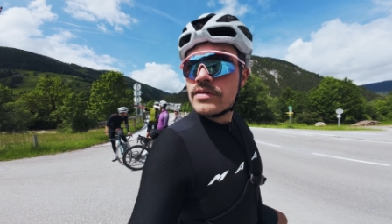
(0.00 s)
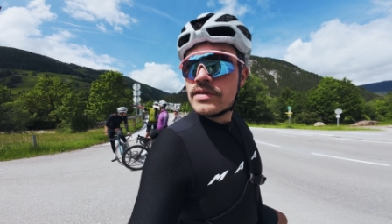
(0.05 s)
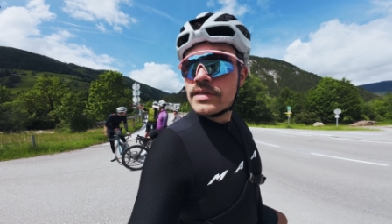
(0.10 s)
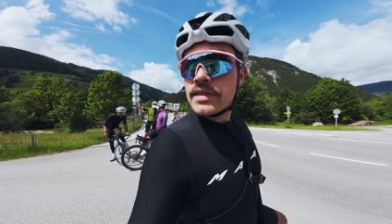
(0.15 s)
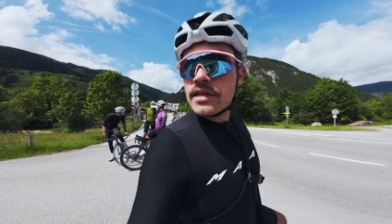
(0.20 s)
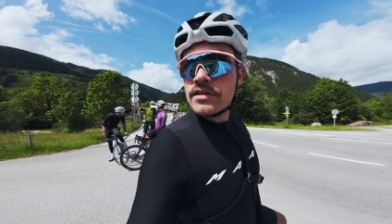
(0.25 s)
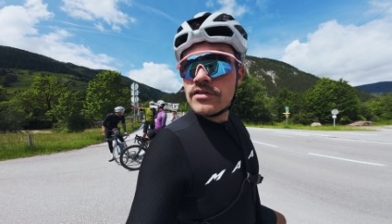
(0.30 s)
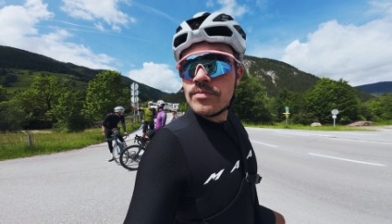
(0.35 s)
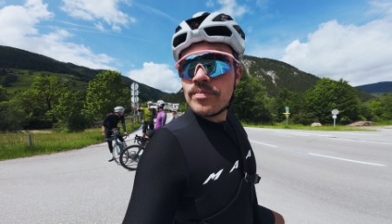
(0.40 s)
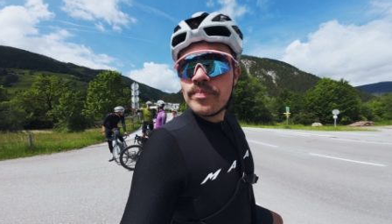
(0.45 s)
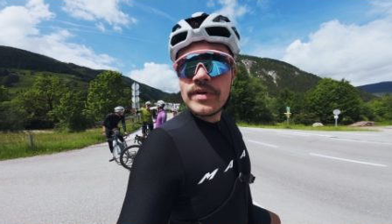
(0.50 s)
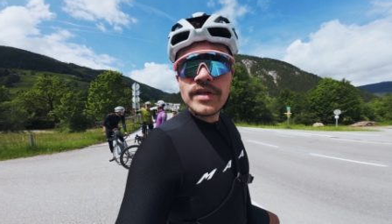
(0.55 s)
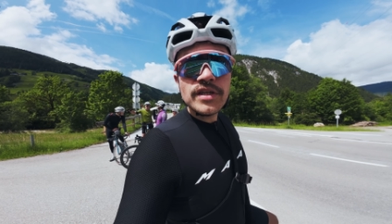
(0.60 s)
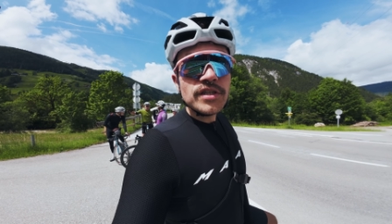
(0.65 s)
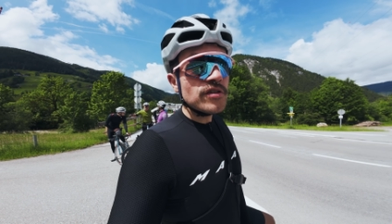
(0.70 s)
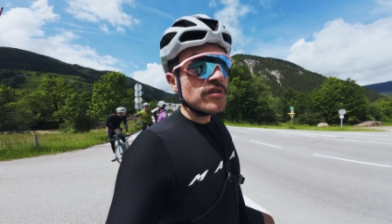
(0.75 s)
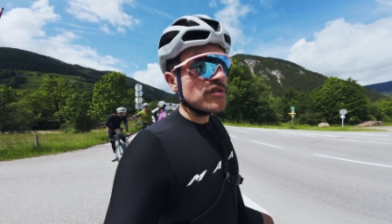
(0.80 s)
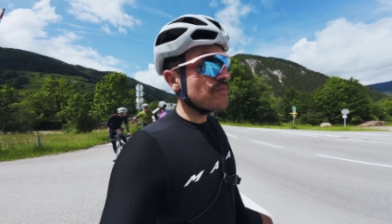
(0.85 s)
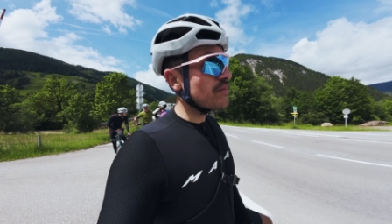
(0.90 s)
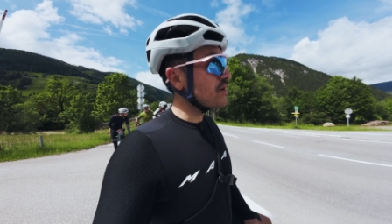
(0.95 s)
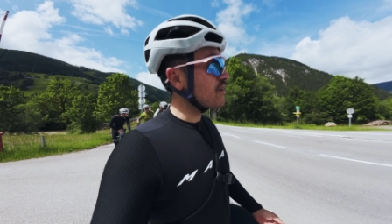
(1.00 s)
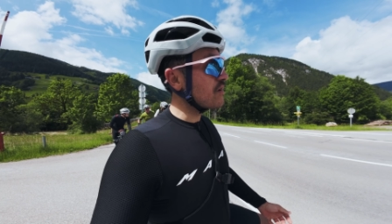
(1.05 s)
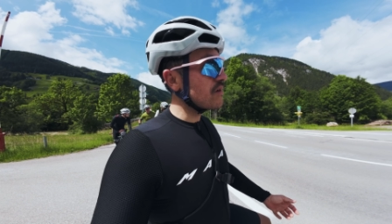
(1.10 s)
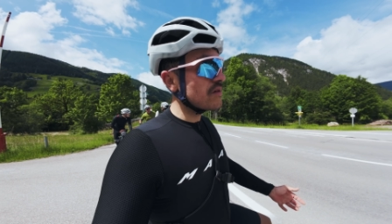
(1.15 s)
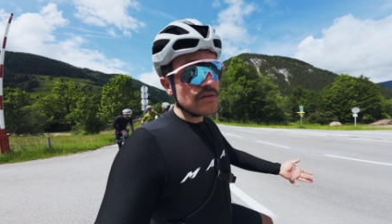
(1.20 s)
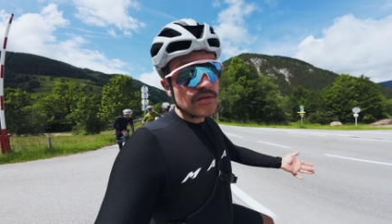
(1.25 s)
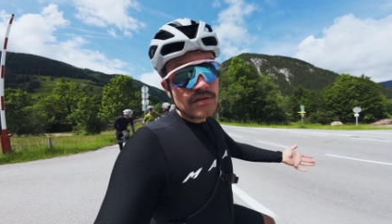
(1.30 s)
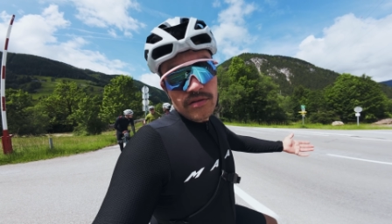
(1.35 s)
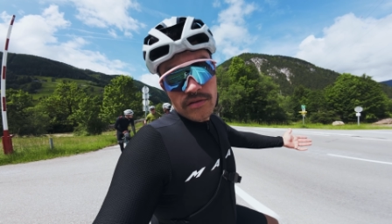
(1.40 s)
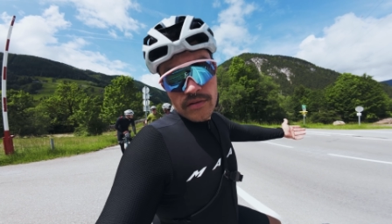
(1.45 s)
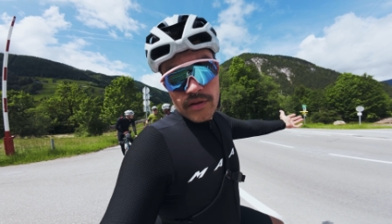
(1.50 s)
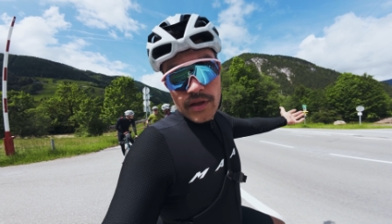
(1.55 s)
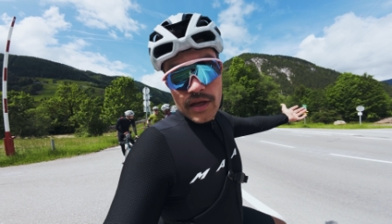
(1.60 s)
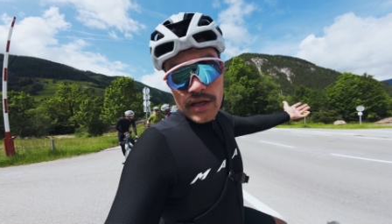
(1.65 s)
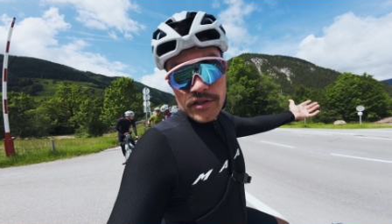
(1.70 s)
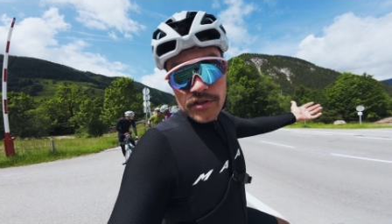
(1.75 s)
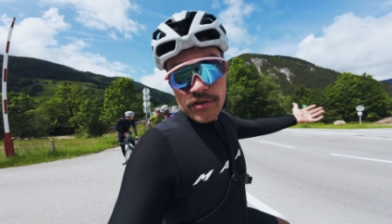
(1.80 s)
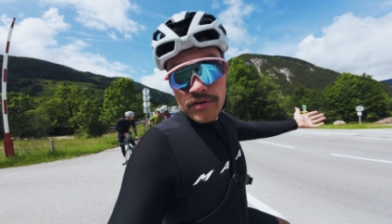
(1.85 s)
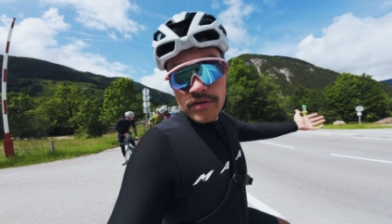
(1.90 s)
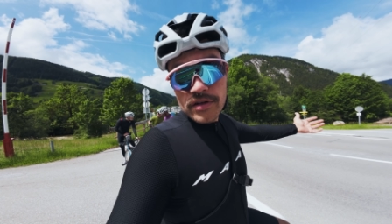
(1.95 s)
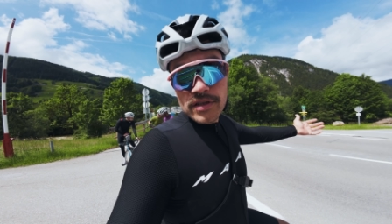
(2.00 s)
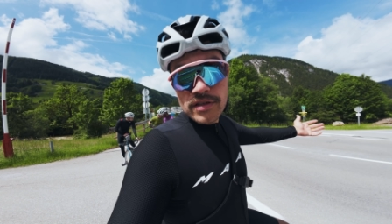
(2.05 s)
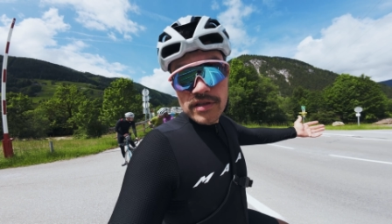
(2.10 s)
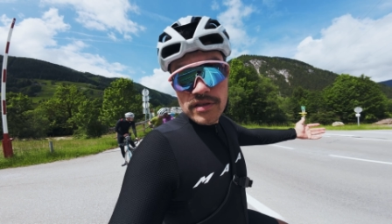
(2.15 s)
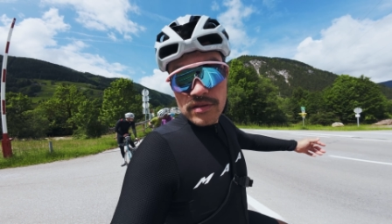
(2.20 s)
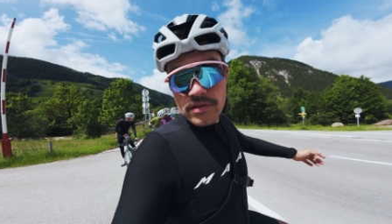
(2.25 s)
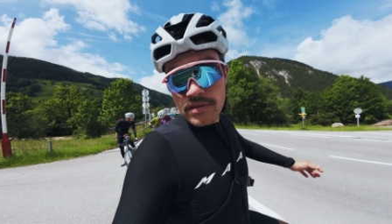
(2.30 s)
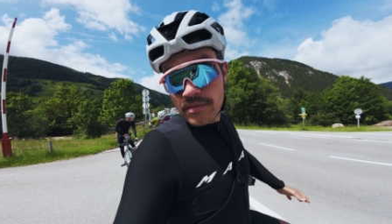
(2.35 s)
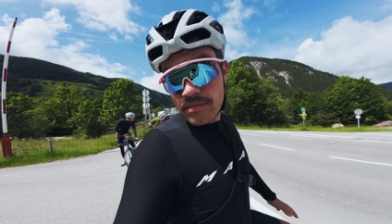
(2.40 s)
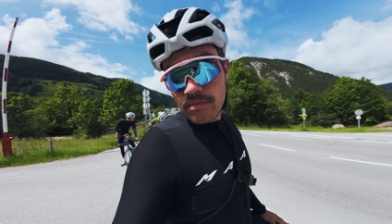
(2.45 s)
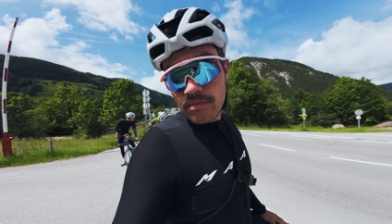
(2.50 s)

and take some pictures because nature is